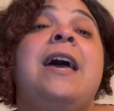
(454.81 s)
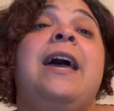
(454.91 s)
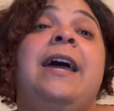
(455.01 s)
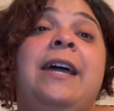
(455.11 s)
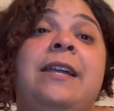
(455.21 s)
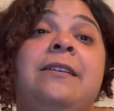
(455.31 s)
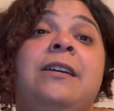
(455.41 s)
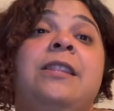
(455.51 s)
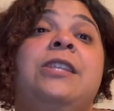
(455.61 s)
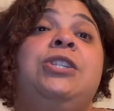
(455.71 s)
and
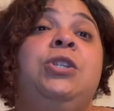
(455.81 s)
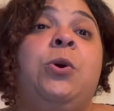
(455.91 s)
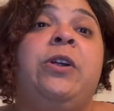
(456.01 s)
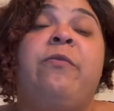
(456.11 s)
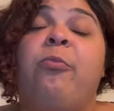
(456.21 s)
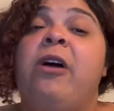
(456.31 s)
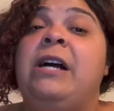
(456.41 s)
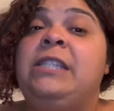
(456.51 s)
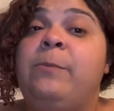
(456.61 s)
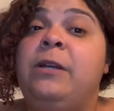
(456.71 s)
the zone of
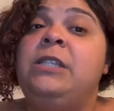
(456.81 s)
proximal